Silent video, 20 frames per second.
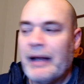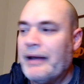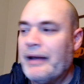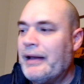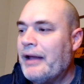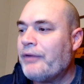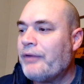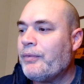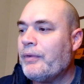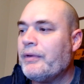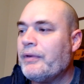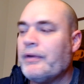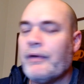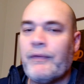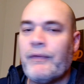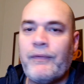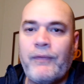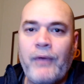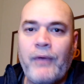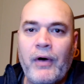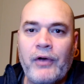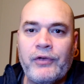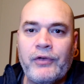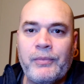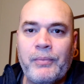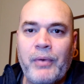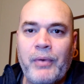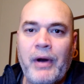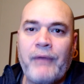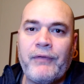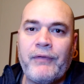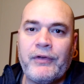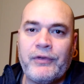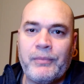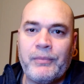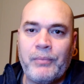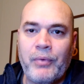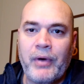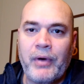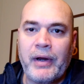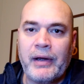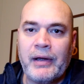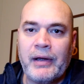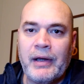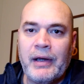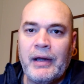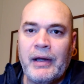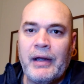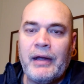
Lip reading: And that's what the false prophets bring.